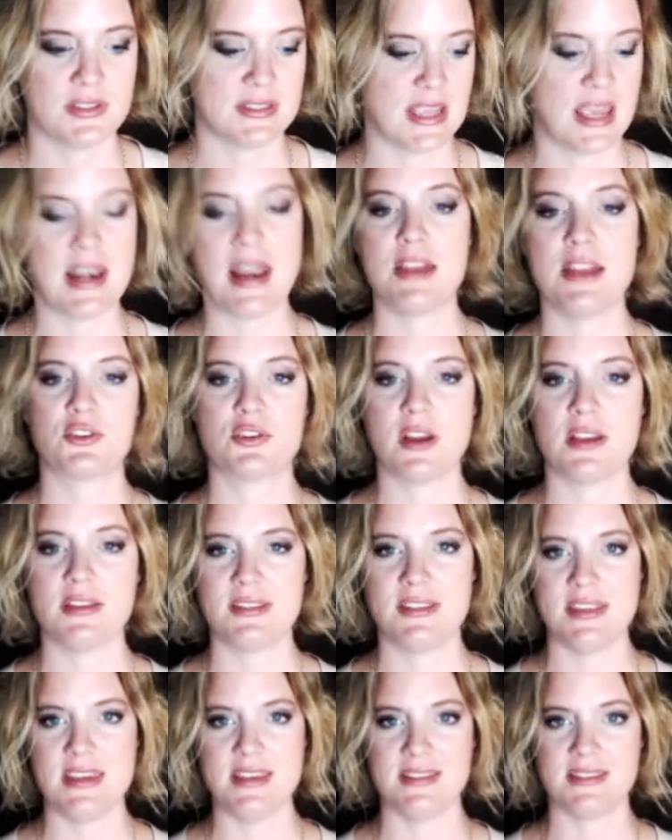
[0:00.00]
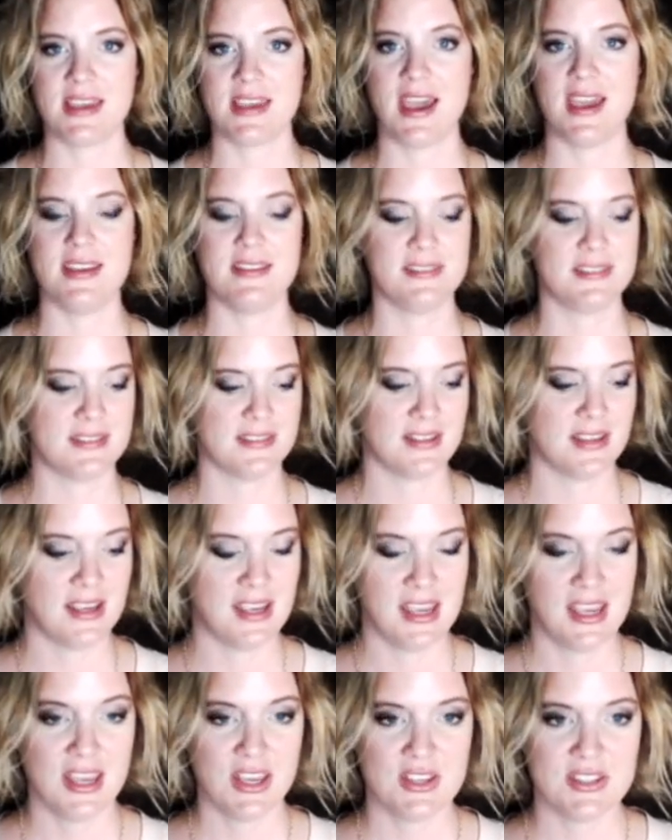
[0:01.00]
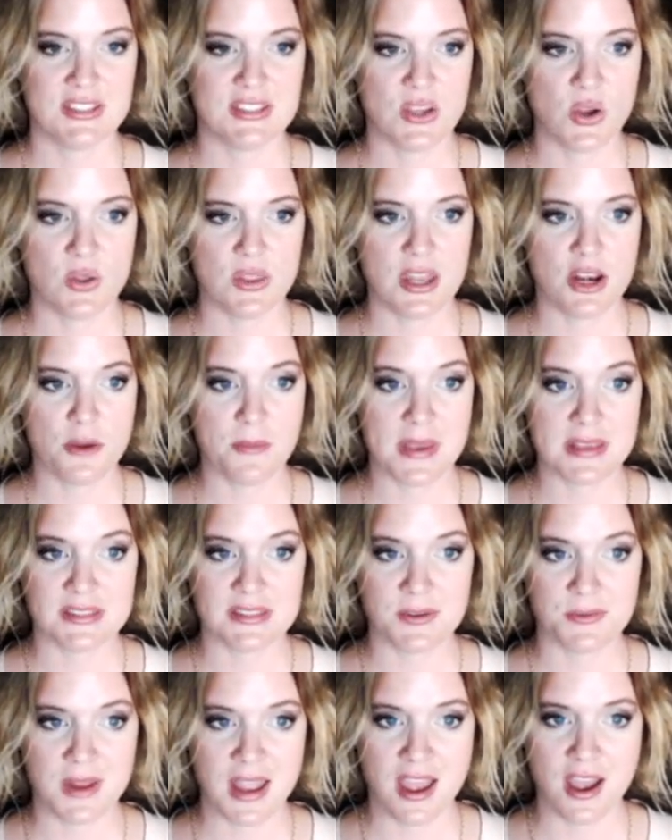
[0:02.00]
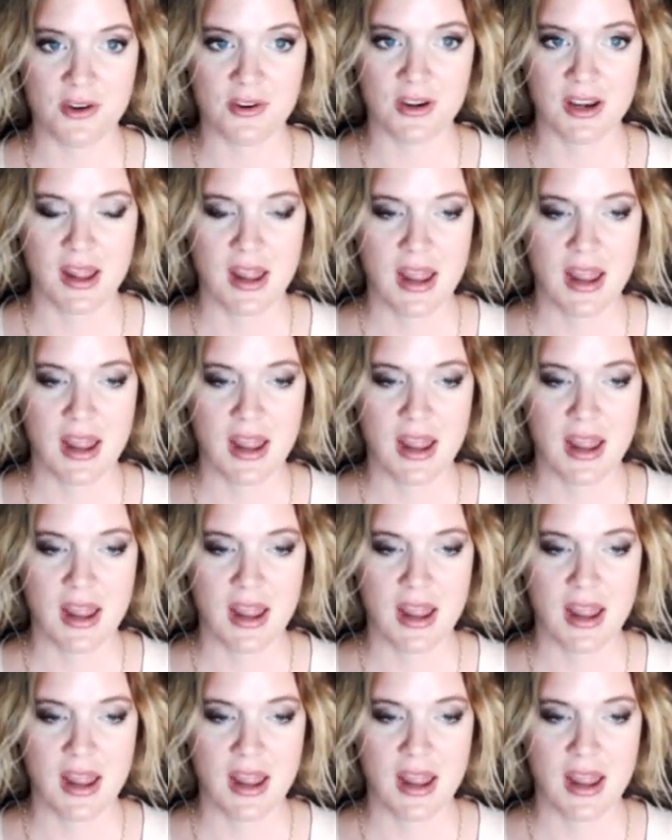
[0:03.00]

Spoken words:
and I trust these guys, so they don't mess around.